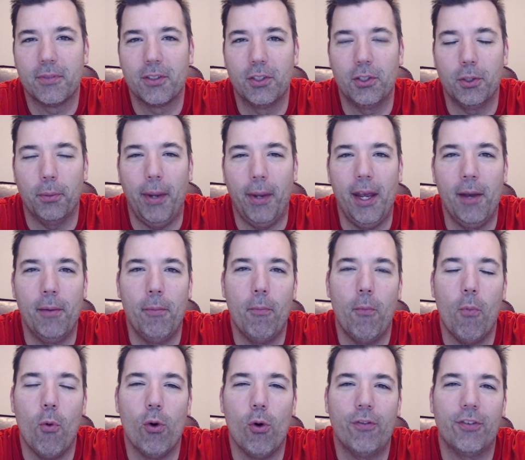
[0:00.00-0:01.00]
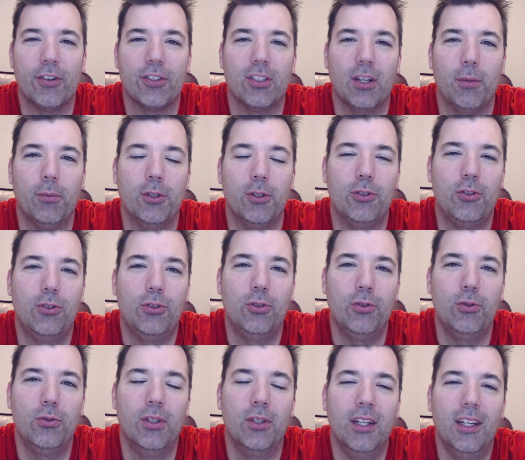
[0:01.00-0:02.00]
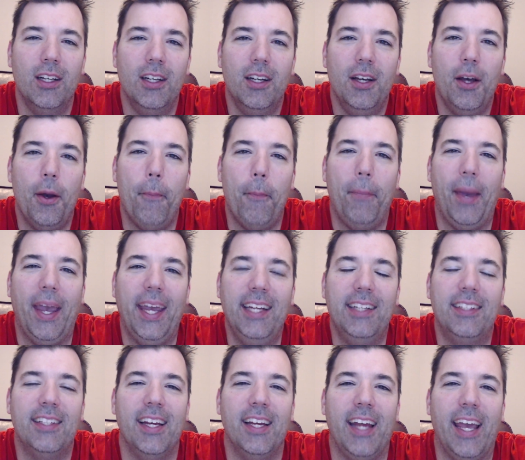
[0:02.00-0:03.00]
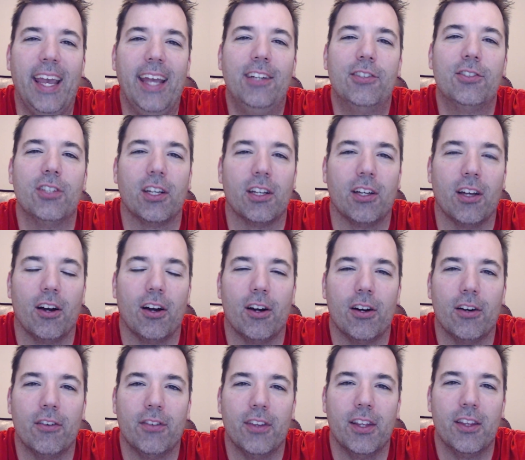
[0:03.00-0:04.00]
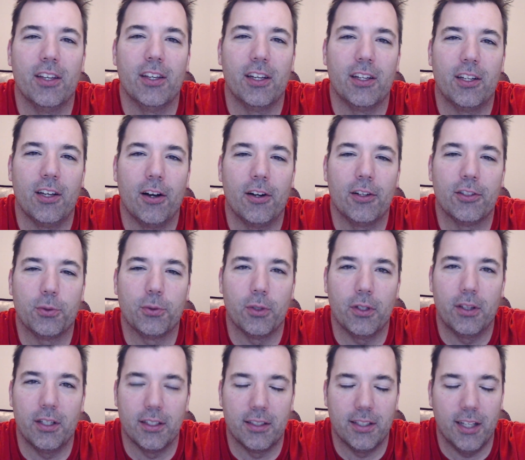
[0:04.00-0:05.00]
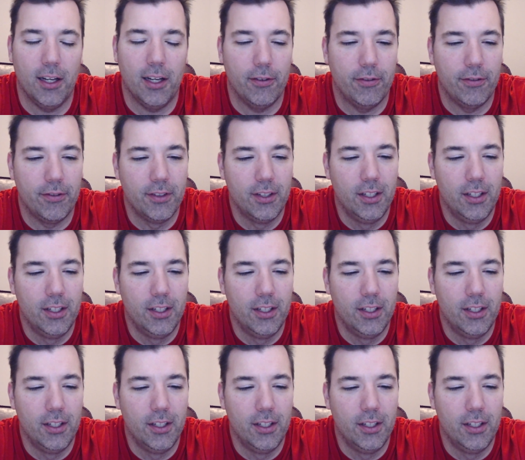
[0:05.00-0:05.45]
You're paying more for someone to paint and age the guitar than the guitar is worth itself.